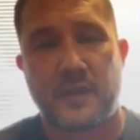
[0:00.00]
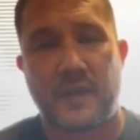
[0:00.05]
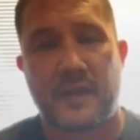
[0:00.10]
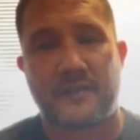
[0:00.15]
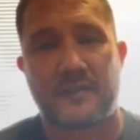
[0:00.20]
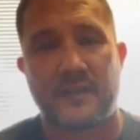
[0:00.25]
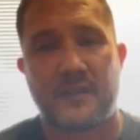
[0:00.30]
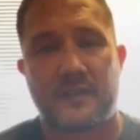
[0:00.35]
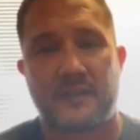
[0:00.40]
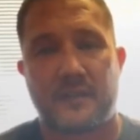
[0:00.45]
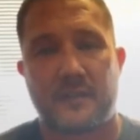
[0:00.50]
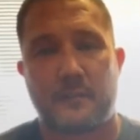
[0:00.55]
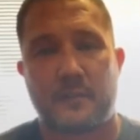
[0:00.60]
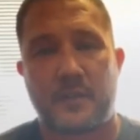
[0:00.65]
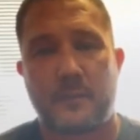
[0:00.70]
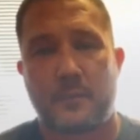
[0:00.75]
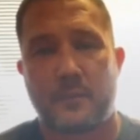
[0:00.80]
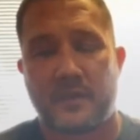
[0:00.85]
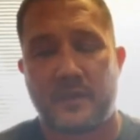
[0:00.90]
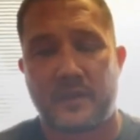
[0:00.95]
I think that
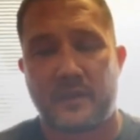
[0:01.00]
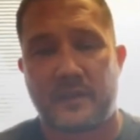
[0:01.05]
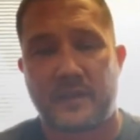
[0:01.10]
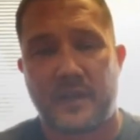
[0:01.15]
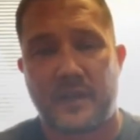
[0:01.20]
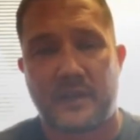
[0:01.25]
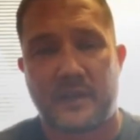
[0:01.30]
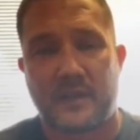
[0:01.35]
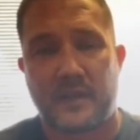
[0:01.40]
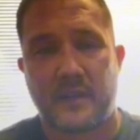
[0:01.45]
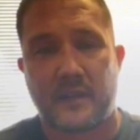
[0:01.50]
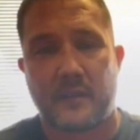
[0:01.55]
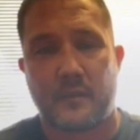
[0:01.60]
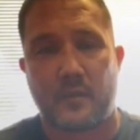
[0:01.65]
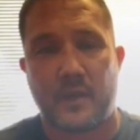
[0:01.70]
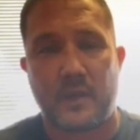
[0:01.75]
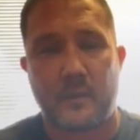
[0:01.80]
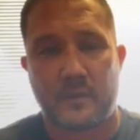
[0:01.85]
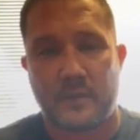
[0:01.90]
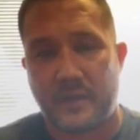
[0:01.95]
people get kind of carried
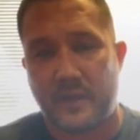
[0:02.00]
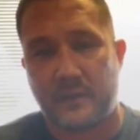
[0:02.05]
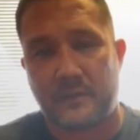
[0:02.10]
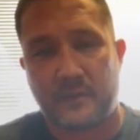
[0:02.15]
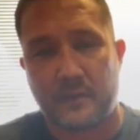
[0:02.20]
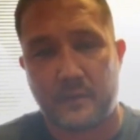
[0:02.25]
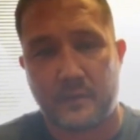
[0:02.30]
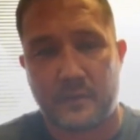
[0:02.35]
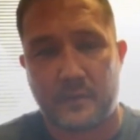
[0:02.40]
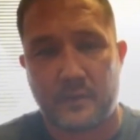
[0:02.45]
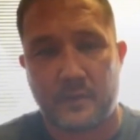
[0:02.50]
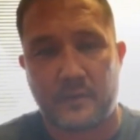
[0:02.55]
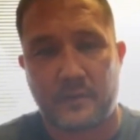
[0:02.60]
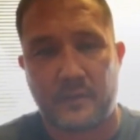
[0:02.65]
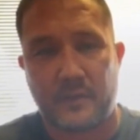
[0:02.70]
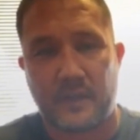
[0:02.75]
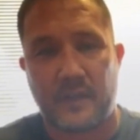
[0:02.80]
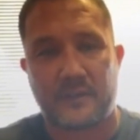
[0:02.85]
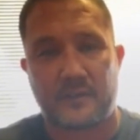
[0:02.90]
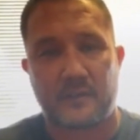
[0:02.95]
away with that too and use
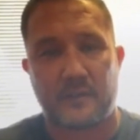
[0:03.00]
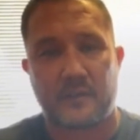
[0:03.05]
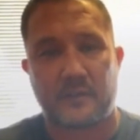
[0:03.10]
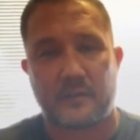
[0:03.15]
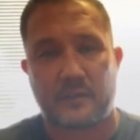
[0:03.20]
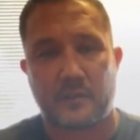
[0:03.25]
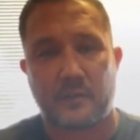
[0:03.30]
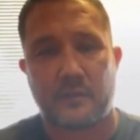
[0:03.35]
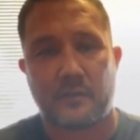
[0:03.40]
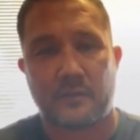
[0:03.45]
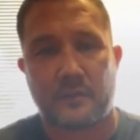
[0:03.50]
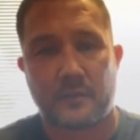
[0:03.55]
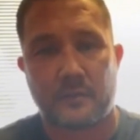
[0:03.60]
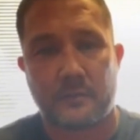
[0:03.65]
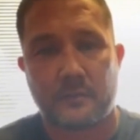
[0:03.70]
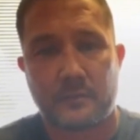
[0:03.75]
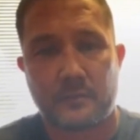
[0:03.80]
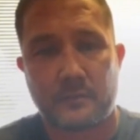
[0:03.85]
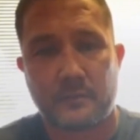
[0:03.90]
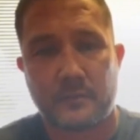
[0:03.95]
it as an excuse to
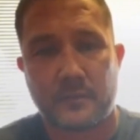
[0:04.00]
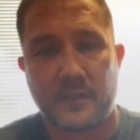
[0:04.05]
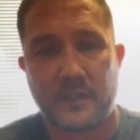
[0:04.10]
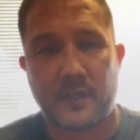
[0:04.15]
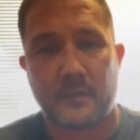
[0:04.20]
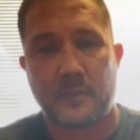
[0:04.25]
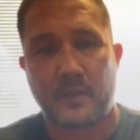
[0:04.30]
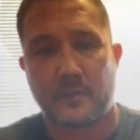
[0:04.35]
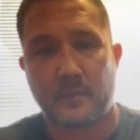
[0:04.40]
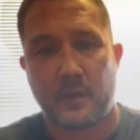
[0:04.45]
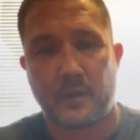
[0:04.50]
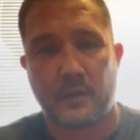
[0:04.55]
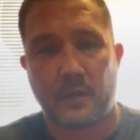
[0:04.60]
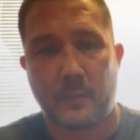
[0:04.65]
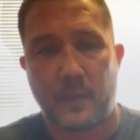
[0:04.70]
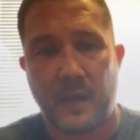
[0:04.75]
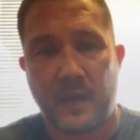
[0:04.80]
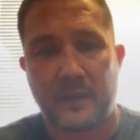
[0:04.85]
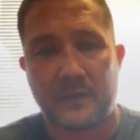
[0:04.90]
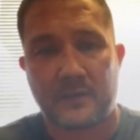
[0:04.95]
eat a big bowl of
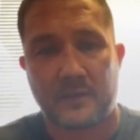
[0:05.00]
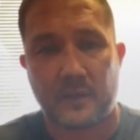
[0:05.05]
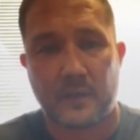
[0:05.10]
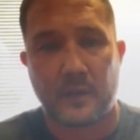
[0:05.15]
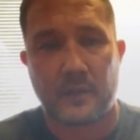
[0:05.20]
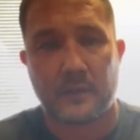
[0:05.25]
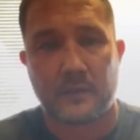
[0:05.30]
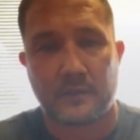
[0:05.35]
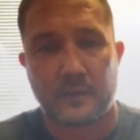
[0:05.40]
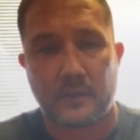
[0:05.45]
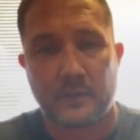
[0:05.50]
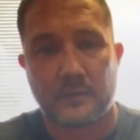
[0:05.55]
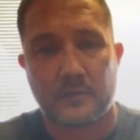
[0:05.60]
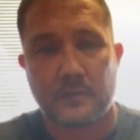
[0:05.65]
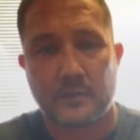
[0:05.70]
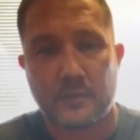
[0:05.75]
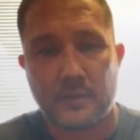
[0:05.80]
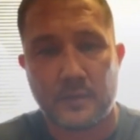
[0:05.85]
pasta also.